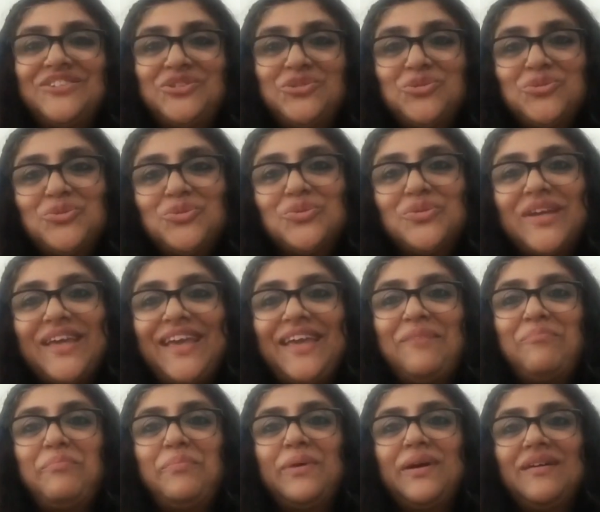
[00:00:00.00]
Do
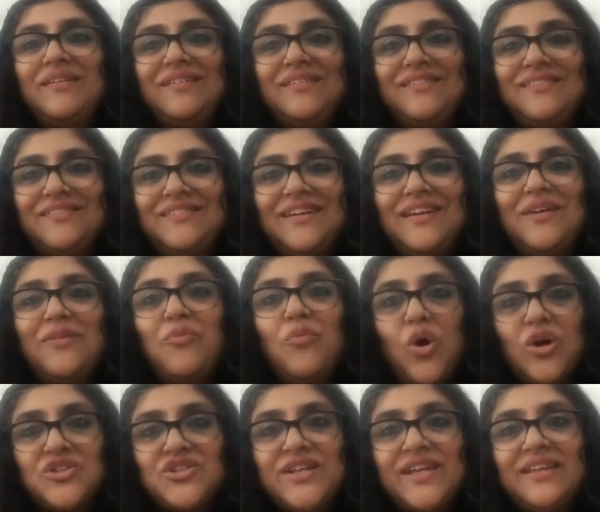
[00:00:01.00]
keep
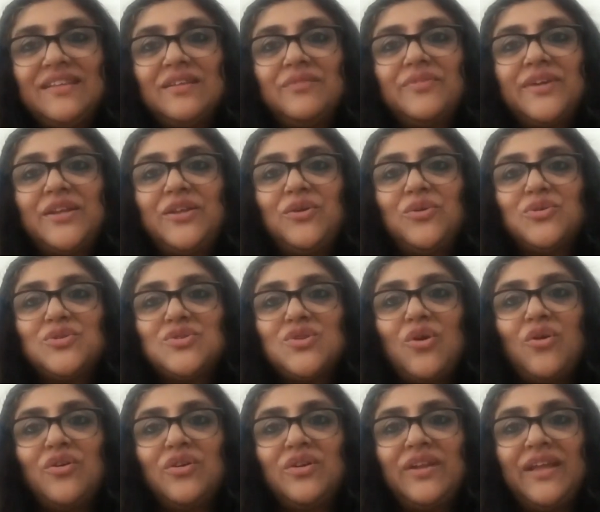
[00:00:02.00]
watching the
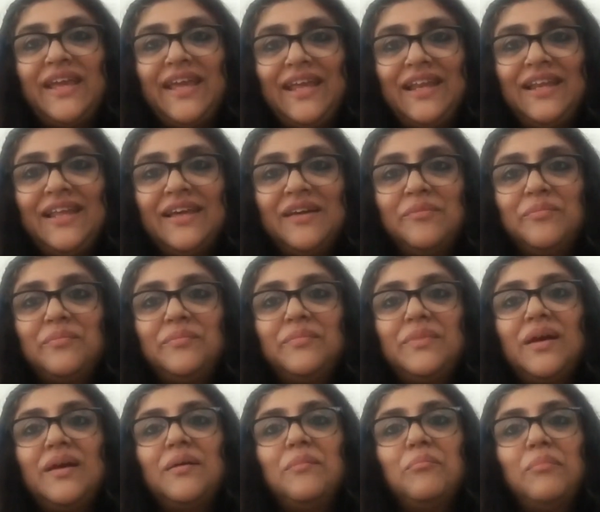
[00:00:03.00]
videos on
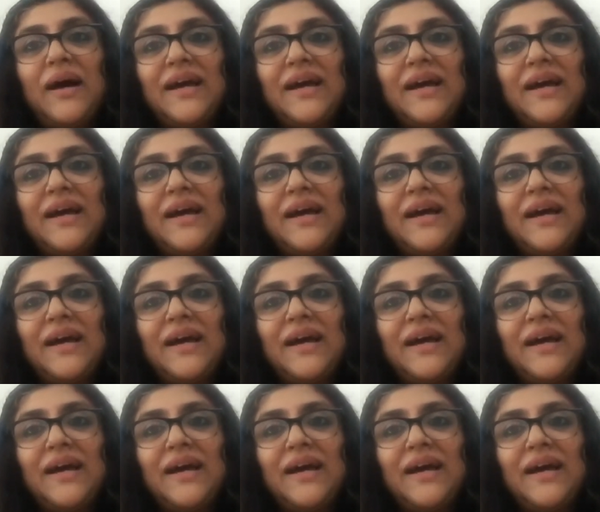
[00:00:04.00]
Helium